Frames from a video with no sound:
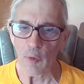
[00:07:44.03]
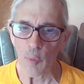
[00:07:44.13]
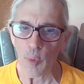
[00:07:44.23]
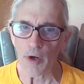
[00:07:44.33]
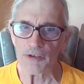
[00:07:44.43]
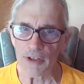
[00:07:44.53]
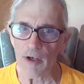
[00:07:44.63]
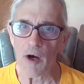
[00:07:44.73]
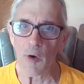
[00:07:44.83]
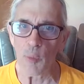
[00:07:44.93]
works
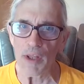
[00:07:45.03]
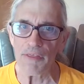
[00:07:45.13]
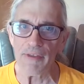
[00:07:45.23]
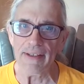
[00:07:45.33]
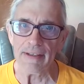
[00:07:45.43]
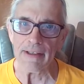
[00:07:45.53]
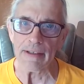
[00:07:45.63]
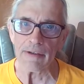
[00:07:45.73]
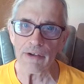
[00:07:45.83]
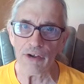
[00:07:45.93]
with
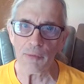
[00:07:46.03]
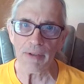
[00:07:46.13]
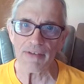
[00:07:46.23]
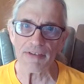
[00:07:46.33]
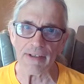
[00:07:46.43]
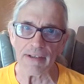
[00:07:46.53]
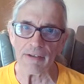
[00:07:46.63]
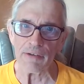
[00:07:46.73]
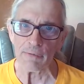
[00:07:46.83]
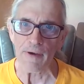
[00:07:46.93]
the human's
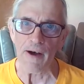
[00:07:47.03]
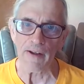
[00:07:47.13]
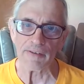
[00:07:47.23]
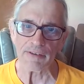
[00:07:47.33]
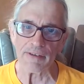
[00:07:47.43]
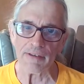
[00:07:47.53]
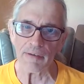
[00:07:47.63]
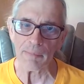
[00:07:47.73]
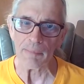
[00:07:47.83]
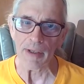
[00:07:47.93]
default
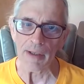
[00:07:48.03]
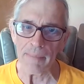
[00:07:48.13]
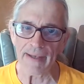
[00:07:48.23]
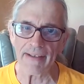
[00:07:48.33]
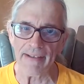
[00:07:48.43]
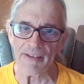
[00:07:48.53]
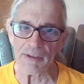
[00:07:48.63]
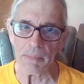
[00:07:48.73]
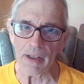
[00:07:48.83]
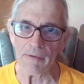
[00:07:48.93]

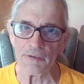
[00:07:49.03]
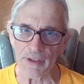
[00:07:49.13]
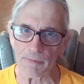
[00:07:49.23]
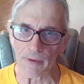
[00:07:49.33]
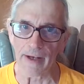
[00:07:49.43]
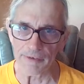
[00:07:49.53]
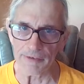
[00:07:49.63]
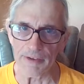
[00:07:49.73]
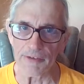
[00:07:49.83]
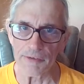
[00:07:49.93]
mechanism of
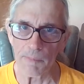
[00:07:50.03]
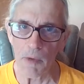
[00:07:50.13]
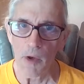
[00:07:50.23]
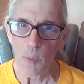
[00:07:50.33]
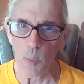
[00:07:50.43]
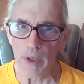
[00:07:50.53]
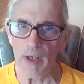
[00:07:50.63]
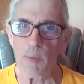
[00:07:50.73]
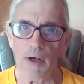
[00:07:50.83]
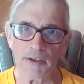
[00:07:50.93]
self-righteousness.
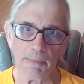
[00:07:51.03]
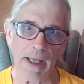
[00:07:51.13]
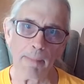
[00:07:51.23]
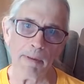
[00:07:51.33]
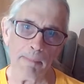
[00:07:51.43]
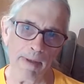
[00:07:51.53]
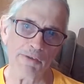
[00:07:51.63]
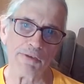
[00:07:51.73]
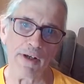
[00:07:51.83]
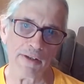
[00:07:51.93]
We want to be able to
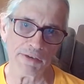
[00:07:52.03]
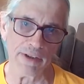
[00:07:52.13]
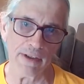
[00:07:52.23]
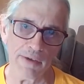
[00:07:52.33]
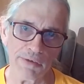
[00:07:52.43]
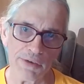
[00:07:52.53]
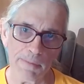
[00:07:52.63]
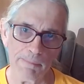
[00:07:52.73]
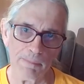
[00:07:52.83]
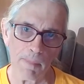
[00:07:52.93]
measure ourselves
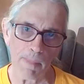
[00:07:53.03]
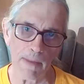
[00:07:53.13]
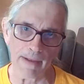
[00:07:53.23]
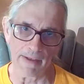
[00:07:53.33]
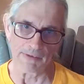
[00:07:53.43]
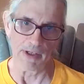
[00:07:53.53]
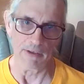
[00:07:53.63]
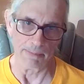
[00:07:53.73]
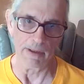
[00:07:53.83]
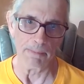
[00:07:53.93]
against
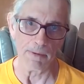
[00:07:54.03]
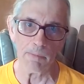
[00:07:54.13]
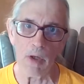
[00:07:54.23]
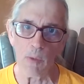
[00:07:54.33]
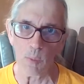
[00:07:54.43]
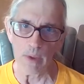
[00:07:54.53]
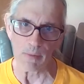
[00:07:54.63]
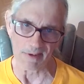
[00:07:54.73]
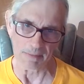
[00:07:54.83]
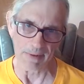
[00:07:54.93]
other people. We
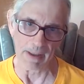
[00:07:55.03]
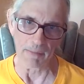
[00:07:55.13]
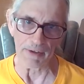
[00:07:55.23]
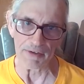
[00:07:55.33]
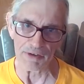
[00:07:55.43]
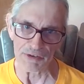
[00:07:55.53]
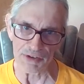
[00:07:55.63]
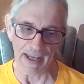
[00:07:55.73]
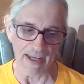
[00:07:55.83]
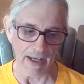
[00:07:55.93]
want to be able to
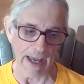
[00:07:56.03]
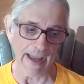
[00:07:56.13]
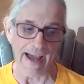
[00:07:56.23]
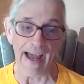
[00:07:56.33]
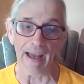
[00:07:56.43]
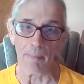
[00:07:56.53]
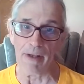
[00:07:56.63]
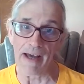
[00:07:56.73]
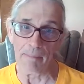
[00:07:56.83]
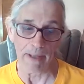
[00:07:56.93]
say, hey, I am a
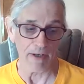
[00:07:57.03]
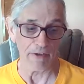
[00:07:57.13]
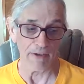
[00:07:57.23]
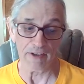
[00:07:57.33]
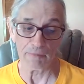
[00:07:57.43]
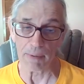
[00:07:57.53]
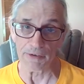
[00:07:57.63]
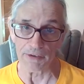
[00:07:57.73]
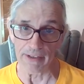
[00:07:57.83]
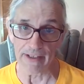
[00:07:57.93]
lot better than this
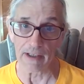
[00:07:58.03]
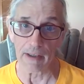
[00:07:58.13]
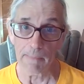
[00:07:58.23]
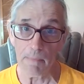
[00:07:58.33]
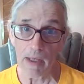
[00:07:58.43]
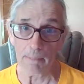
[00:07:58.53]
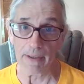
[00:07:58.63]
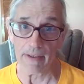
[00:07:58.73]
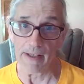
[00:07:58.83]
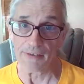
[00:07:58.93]
person here
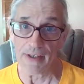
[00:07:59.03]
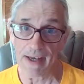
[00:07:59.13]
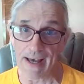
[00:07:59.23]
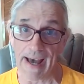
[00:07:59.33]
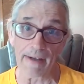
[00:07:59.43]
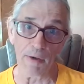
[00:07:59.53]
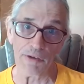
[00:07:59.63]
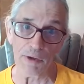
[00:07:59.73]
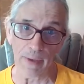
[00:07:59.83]
because I don't